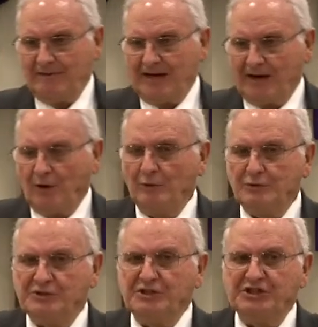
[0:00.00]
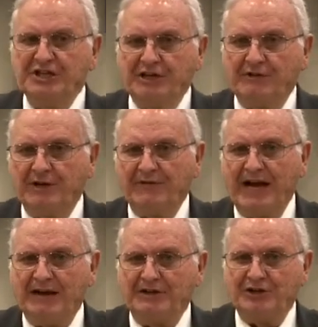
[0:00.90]
that holds the secret of
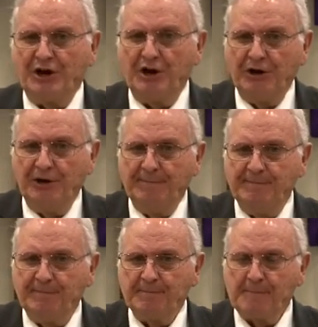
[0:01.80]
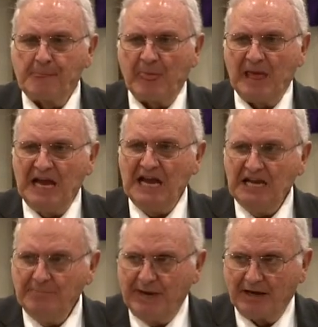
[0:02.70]
how to turn
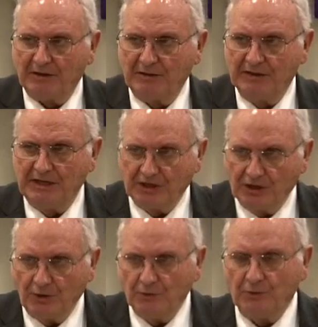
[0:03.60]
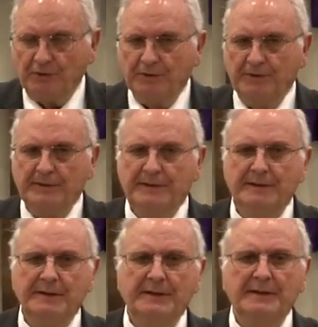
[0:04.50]
any metal into gold.
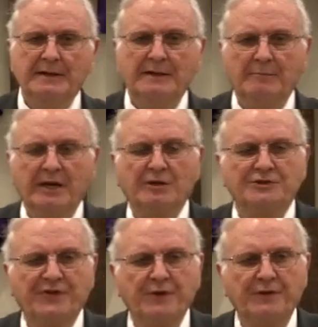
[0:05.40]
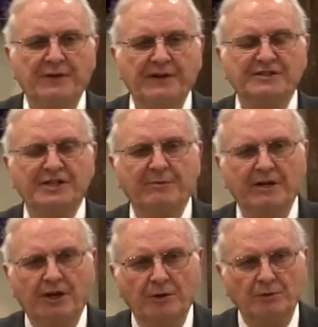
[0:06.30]
But it goes further than
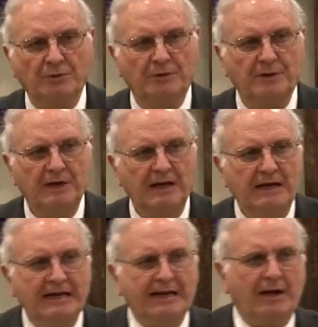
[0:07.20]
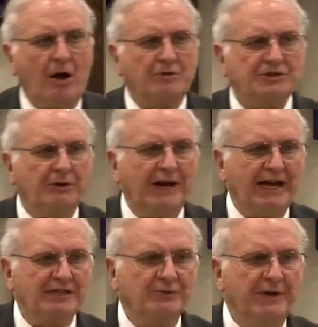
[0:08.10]
simply gold. It also
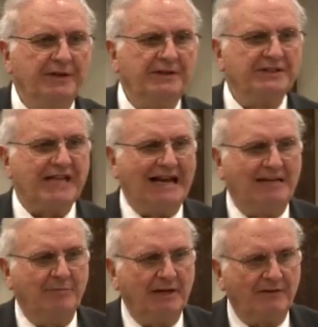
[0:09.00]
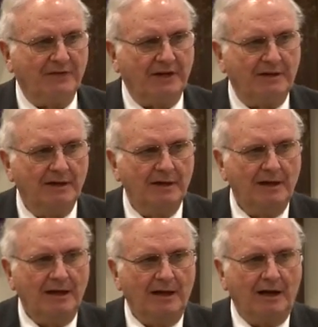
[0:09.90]
has with it this added benefit
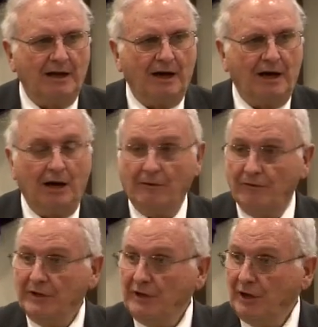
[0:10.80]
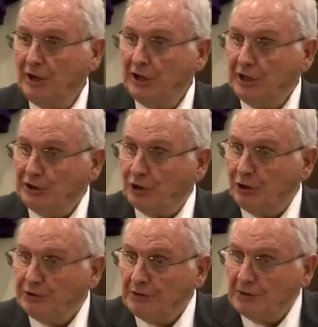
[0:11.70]
of
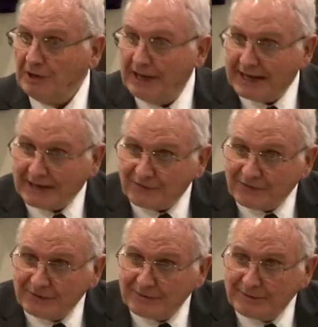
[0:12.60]
eternal life,